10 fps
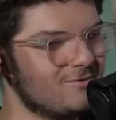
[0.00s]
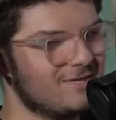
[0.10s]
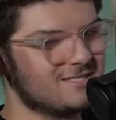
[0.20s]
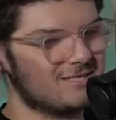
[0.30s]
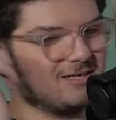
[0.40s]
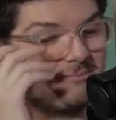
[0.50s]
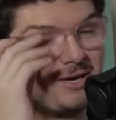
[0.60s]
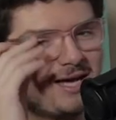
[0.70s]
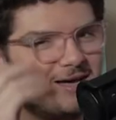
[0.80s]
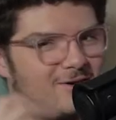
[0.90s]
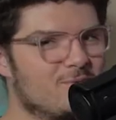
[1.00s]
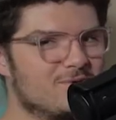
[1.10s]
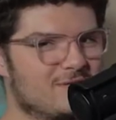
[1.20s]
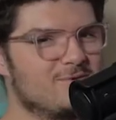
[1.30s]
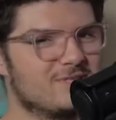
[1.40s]
only is it impo-
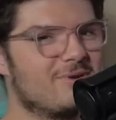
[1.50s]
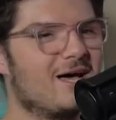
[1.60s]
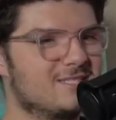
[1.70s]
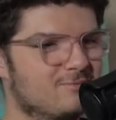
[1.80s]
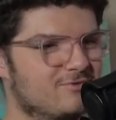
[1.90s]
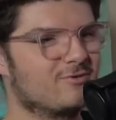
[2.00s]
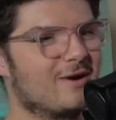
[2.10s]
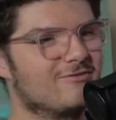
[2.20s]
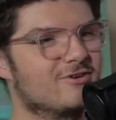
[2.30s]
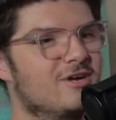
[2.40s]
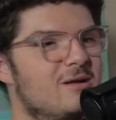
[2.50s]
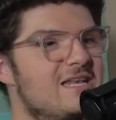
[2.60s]
almost it was impossible forever.